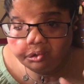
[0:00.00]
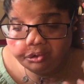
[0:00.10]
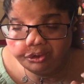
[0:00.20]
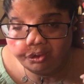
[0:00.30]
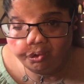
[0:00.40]

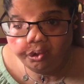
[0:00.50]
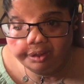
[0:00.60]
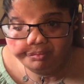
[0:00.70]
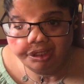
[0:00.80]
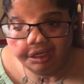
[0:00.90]
sole
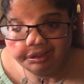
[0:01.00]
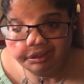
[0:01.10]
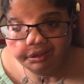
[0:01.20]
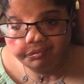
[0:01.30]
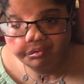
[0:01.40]

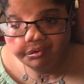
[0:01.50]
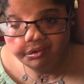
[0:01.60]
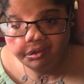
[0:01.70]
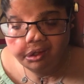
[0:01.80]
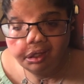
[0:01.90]
objective
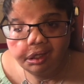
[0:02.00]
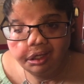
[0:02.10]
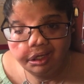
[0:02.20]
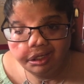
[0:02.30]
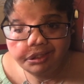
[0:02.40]

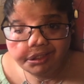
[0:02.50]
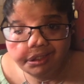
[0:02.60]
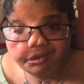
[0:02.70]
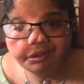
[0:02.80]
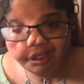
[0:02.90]
is to
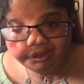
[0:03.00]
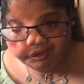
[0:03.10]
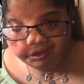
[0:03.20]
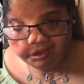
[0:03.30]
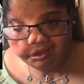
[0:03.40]
kill
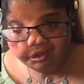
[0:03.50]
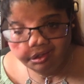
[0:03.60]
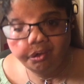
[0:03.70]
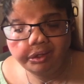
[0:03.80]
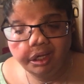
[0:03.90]
Zoe.
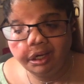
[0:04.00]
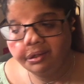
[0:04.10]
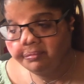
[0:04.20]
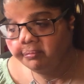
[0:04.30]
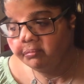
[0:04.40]
Okay.
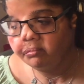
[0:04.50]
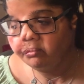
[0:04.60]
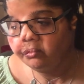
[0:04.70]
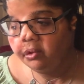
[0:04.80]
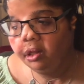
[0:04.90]

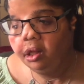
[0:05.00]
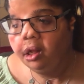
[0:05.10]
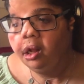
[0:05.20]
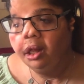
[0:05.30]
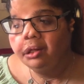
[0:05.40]

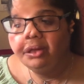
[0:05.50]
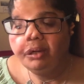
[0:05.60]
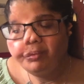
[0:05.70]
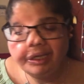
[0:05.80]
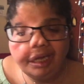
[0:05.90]
Then
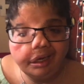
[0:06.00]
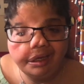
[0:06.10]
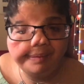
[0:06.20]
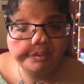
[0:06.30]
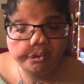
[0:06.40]
we
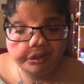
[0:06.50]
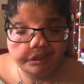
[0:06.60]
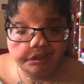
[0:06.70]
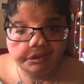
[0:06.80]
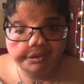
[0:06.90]
come to a
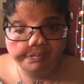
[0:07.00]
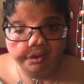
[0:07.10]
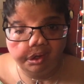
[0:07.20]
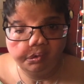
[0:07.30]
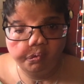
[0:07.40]
scene in the
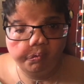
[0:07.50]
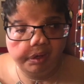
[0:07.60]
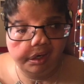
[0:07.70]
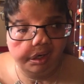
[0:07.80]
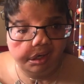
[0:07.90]
book
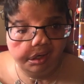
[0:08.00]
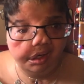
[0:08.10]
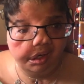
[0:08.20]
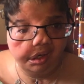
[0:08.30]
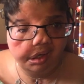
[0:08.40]

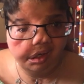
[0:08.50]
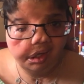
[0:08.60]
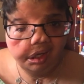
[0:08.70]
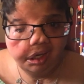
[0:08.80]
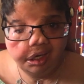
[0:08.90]
where
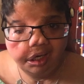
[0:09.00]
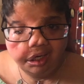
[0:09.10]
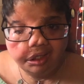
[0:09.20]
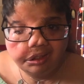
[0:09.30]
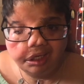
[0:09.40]

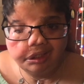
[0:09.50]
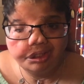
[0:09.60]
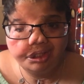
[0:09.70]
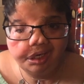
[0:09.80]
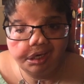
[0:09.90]
they
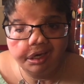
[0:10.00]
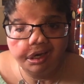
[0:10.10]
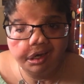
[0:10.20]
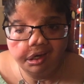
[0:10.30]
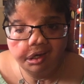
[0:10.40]

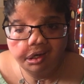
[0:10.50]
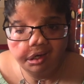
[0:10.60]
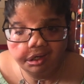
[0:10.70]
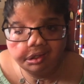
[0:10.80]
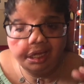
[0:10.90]
share,
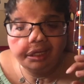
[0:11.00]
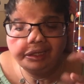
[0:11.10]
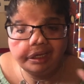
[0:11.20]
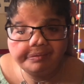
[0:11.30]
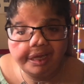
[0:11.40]

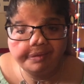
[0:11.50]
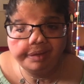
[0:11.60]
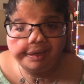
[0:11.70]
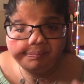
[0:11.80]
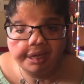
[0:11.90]
kind of have
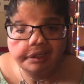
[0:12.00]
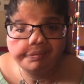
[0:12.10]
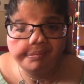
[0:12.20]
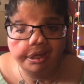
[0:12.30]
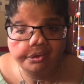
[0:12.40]
a mind
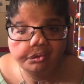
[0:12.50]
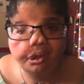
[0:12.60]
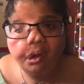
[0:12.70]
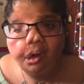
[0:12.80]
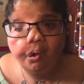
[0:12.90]
meld
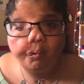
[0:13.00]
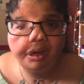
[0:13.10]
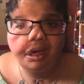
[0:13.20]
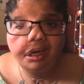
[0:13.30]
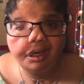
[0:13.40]

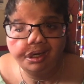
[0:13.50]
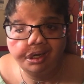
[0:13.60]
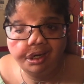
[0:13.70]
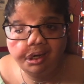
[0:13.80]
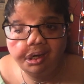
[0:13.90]
where